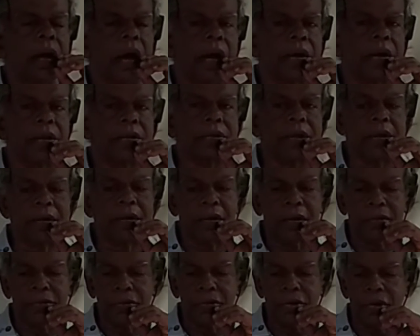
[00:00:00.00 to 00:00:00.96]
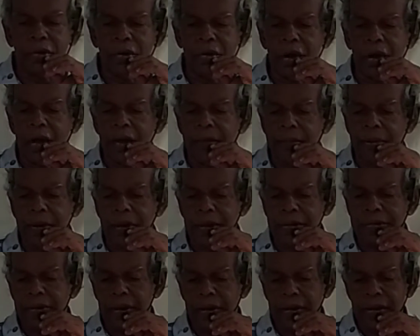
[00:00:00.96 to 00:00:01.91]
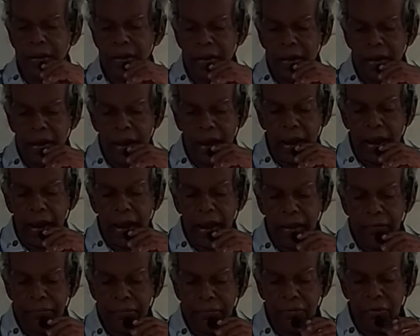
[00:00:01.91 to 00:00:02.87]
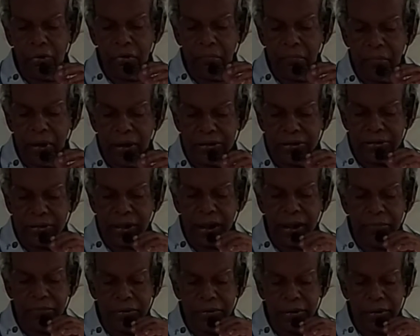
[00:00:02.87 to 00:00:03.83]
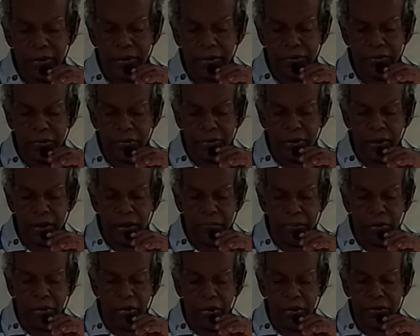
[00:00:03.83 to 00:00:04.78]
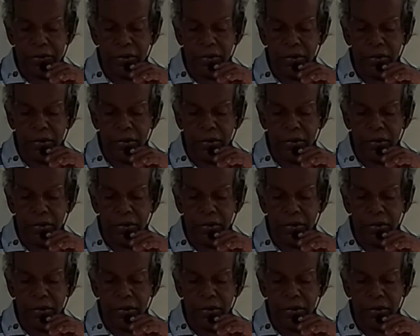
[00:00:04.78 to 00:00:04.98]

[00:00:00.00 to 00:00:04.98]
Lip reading: Understand? So please, I have not much time here today because